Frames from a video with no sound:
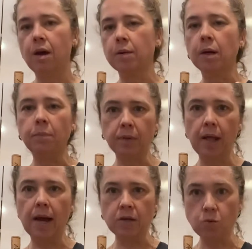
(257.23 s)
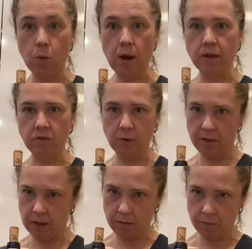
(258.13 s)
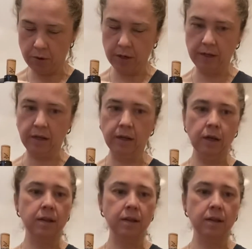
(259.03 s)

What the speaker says: complex wines within Burgundy.